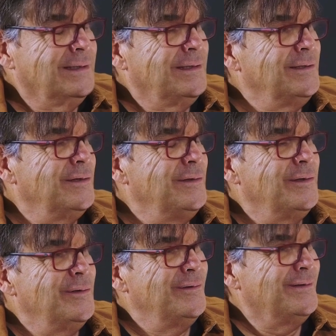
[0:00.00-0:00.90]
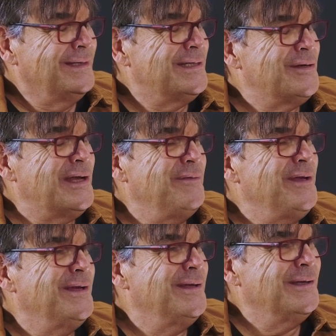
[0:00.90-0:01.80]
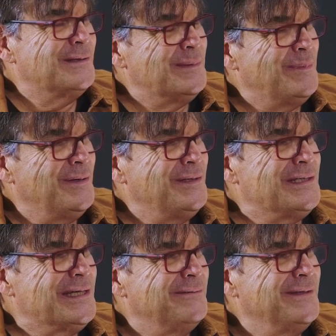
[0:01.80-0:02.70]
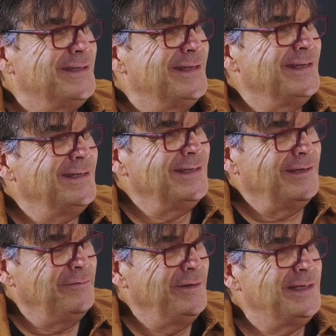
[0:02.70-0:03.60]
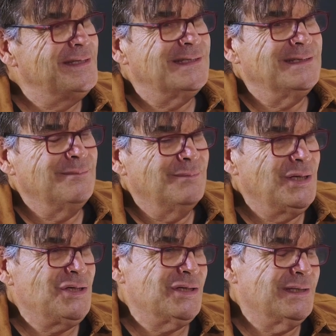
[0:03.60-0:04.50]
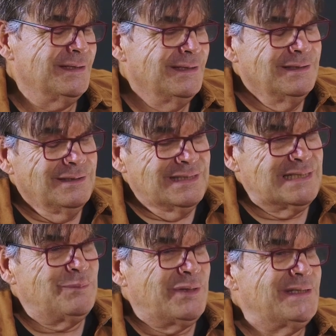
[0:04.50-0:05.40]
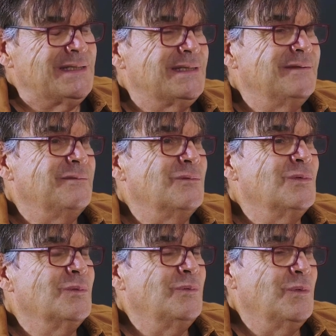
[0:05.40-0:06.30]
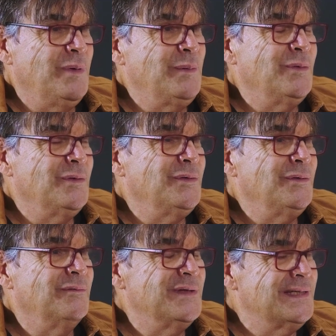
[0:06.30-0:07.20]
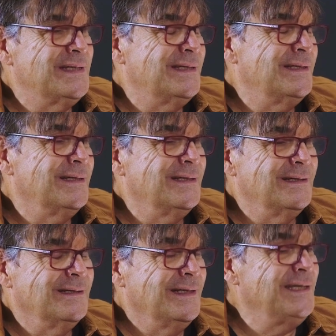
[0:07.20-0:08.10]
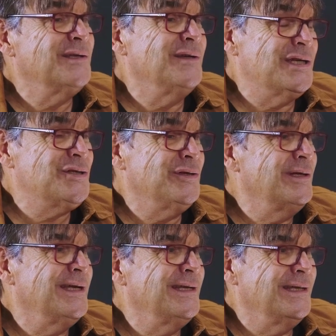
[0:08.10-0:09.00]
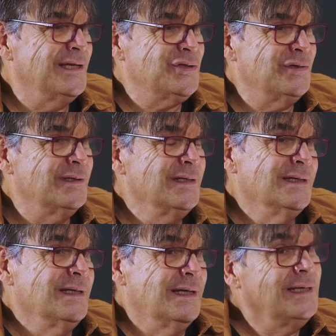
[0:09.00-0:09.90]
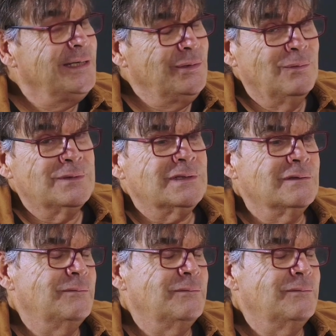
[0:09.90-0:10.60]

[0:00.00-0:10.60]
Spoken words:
the whole South Africa knows about the Javett, and I think it's a major space for people to visit, international and national, and then also